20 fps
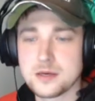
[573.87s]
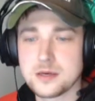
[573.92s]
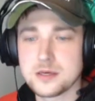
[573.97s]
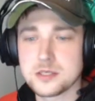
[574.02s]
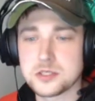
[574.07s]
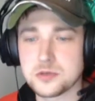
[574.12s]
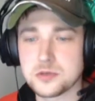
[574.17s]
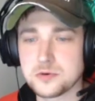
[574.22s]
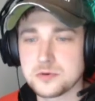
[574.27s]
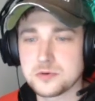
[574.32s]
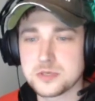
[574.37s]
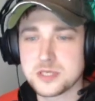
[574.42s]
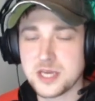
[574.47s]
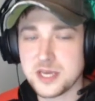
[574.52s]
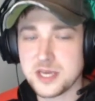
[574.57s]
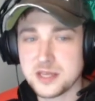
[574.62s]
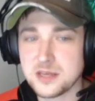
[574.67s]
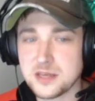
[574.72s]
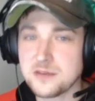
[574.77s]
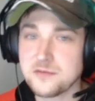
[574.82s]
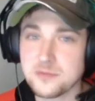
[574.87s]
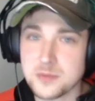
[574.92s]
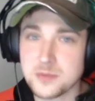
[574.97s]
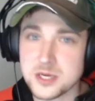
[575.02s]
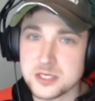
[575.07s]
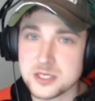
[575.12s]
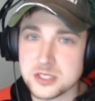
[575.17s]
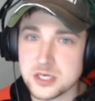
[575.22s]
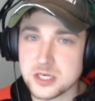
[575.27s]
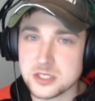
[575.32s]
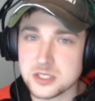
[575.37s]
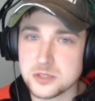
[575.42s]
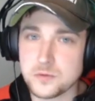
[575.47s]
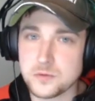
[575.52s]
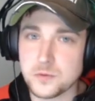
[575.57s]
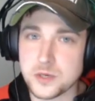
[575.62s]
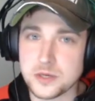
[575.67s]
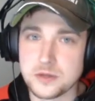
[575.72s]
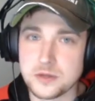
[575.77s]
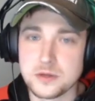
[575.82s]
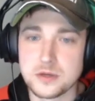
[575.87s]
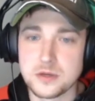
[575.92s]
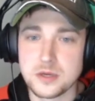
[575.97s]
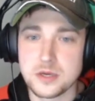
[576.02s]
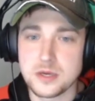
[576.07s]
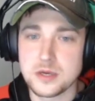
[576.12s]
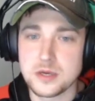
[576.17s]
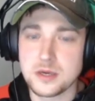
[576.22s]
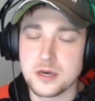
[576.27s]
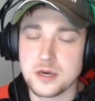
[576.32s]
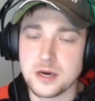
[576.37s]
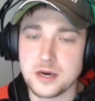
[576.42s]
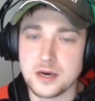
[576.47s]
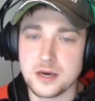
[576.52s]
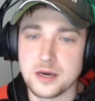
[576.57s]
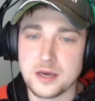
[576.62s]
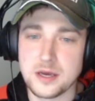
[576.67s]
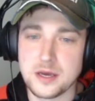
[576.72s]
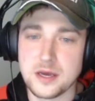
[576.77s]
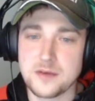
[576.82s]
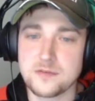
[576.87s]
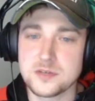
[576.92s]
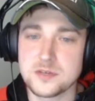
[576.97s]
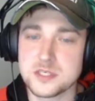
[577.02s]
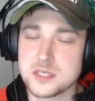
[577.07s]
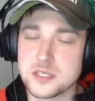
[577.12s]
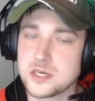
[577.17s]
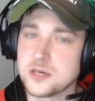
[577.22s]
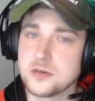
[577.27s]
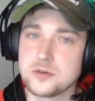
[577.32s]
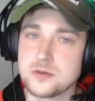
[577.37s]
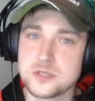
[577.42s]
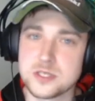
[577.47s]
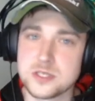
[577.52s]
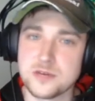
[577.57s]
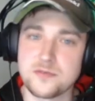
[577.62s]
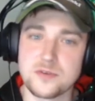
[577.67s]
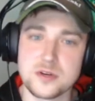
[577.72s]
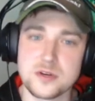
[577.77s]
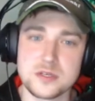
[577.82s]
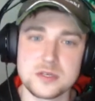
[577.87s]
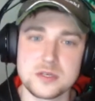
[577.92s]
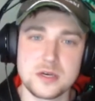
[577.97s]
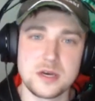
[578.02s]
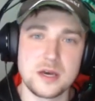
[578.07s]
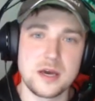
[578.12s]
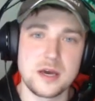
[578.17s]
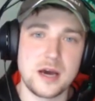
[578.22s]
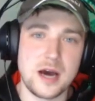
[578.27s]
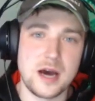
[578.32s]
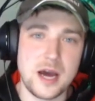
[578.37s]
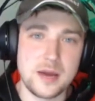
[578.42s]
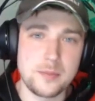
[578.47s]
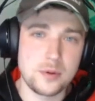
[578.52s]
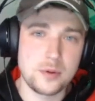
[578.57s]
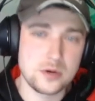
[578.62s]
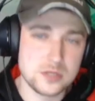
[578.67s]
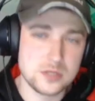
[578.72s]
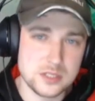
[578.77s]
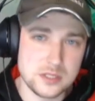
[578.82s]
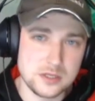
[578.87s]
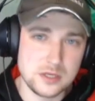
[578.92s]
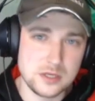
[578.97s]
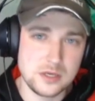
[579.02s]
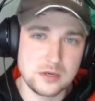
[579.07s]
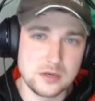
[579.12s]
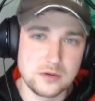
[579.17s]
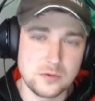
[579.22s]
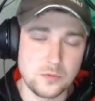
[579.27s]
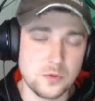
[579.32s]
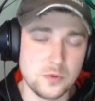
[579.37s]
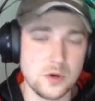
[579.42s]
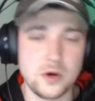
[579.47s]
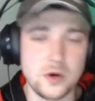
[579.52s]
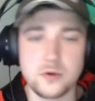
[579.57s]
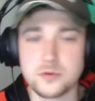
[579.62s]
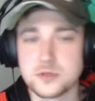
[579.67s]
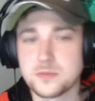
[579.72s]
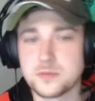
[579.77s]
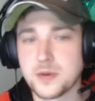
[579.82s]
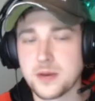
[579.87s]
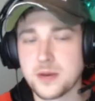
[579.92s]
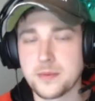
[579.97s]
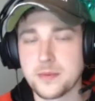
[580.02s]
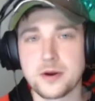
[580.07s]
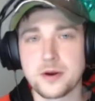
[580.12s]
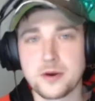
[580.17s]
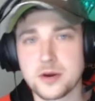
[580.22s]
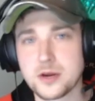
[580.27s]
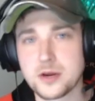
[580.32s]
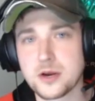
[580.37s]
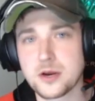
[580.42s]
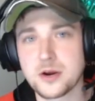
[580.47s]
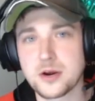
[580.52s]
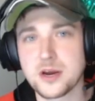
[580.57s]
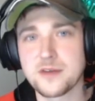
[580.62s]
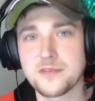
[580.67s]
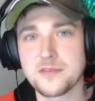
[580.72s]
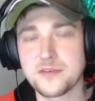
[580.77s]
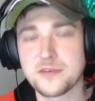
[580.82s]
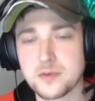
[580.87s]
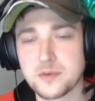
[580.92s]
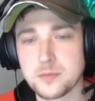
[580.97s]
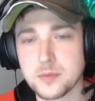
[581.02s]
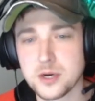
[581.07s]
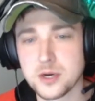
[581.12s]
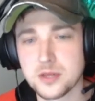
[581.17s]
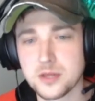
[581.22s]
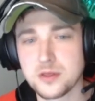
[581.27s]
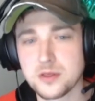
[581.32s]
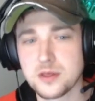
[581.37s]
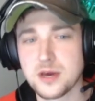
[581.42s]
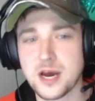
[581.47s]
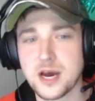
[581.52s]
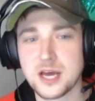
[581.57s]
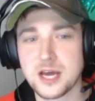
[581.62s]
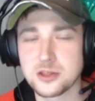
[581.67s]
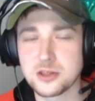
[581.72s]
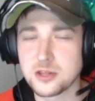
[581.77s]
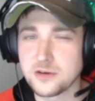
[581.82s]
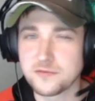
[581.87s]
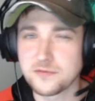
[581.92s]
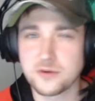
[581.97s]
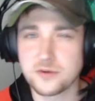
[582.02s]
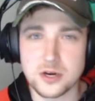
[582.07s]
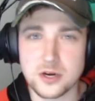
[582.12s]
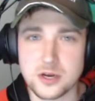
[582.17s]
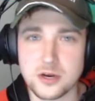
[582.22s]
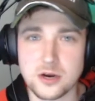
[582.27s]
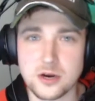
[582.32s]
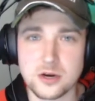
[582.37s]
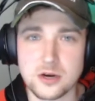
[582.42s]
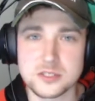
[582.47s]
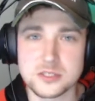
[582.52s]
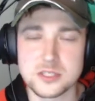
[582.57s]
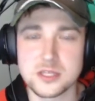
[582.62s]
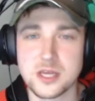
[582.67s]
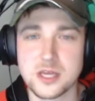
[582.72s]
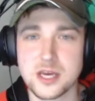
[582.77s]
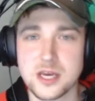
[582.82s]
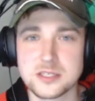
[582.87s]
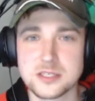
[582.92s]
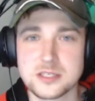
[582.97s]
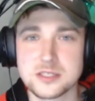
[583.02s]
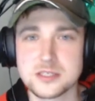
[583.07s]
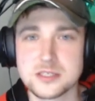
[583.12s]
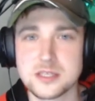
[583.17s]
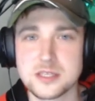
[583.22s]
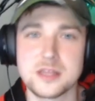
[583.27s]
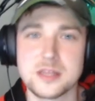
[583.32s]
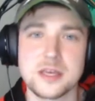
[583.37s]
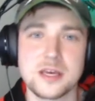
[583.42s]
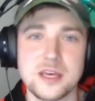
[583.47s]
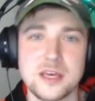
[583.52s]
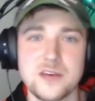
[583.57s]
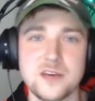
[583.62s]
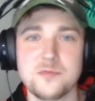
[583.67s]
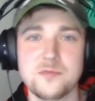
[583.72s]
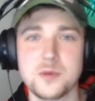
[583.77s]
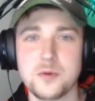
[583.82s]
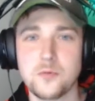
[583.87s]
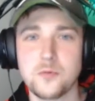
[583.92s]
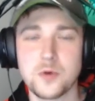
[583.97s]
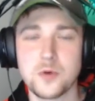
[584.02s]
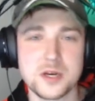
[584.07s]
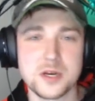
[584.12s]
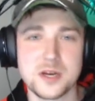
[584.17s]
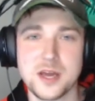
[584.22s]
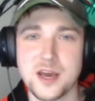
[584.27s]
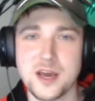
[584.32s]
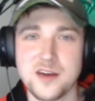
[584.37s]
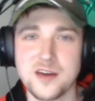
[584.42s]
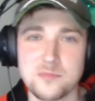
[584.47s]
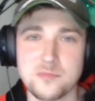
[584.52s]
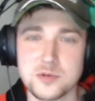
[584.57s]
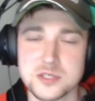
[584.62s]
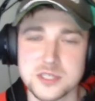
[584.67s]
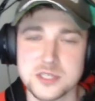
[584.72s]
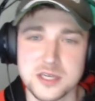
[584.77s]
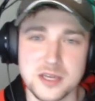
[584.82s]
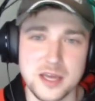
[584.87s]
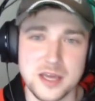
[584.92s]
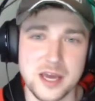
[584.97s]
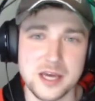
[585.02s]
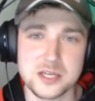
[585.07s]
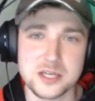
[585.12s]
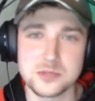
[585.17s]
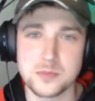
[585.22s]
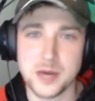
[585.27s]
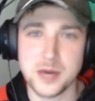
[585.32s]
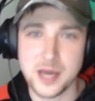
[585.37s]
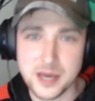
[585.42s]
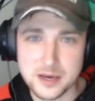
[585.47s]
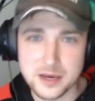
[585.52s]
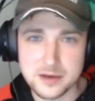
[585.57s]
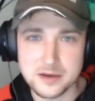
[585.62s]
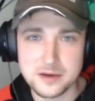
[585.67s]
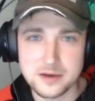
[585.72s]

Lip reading: So take the information as you will. Every scenario is different. I personally will always pay my credit card off every month. I love credit cards in the essence that they give me 1.5% cash back.